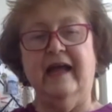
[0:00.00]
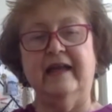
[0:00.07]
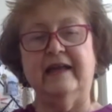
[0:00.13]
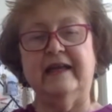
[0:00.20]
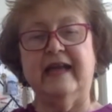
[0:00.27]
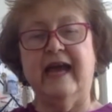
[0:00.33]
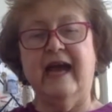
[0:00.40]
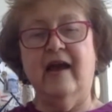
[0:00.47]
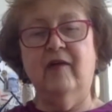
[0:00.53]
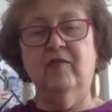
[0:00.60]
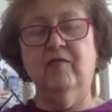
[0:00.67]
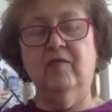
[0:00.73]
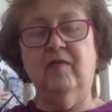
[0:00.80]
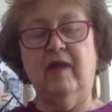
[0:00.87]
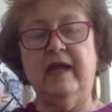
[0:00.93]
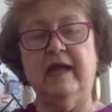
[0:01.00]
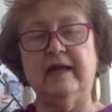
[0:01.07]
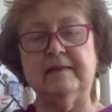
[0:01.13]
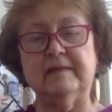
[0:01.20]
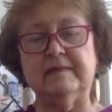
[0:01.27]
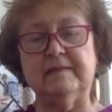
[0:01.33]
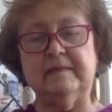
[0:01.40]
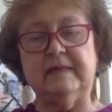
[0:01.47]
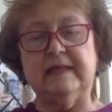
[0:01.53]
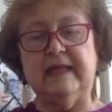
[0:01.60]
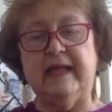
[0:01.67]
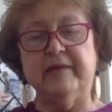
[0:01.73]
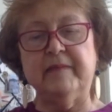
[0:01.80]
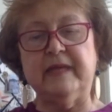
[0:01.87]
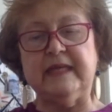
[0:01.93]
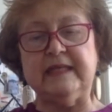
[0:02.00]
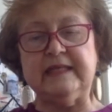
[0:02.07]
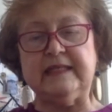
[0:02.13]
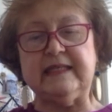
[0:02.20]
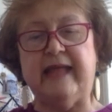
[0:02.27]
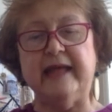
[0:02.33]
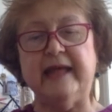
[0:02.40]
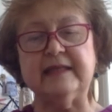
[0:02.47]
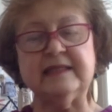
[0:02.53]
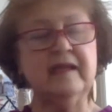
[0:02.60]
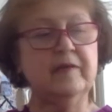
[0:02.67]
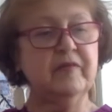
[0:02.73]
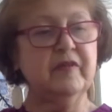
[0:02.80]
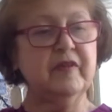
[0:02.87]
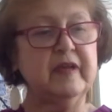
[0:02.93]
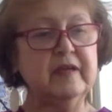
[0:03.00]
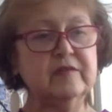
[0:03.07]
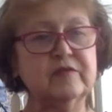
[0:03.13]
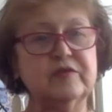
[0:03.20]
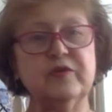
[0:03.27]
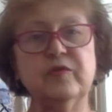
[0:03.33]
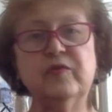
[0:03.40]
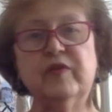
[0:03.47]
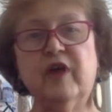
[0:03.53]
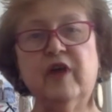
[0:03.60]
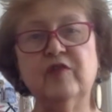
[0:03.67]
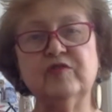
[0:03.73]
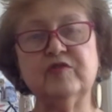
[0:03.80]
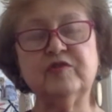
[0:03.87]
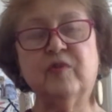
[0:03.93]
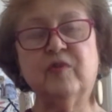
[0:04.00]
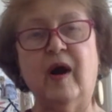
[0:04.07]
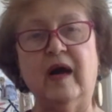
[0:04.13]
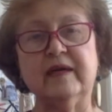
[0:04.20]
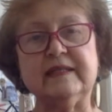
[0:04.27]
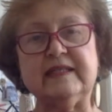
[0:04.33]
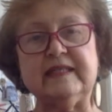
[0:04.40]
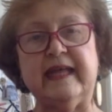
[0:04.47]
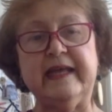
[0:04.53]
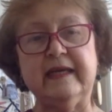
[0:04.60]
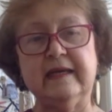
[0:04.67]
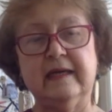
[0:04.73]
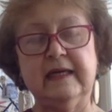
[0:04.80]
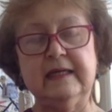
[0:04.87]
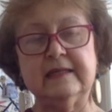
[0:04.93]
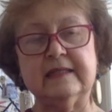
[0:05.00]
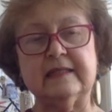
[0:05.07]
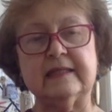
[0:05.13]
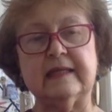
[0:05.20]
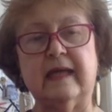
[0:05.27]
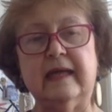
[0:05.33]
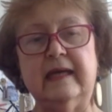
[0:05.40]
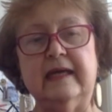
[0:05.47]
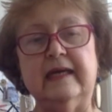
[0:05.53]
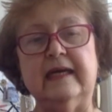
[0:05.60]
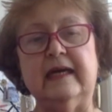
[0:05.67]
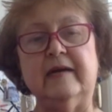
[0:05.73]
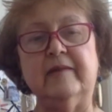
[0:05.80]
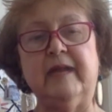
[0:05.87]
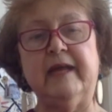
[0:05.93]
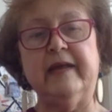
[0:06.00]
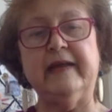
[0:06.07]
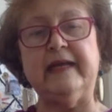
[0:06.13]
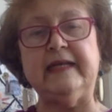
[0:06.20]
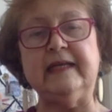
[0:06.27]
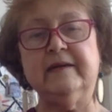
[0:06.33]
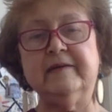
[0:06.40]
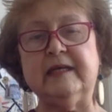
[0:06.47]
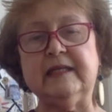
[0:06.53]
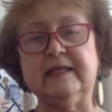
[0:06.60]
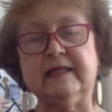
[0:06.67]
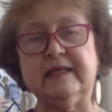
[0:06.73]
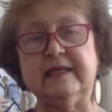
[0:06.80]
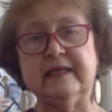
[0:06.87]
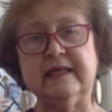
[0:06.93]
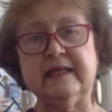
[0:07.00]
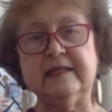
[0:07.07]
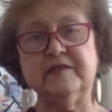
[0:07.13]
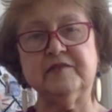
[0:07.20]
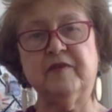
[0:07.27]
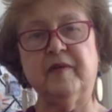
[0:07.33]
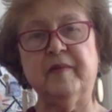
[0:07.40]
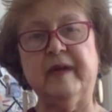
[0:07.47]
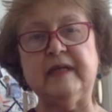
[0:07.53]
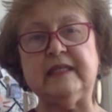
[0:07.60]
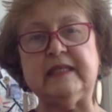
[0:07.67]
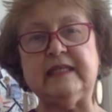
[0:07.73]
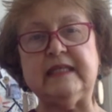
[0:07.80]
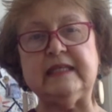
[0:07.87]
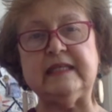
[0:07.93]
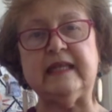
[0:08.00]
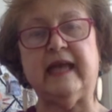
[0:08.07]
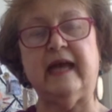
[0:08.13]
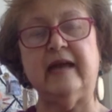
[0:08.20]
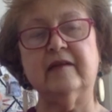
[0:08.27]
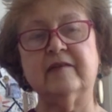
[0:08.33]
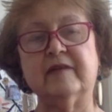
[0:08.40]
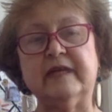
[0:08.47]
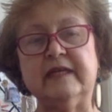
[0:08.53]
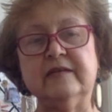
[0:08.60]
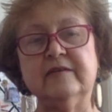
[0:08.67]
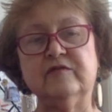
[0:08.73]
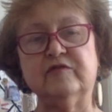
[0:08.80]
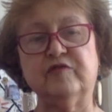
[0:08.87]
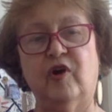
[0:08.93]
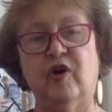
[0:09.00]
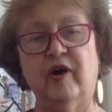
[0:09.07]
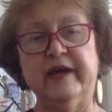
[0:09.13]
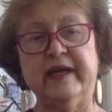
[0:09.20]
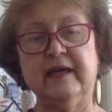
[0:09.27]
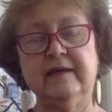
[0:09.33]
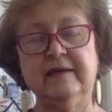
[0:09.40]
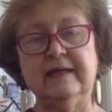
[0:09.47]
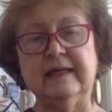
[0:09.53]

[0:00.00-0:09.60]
Now, let me say something to those who are seeing us. I'm Ladelina Martinez from Martinez Gallery in Troy.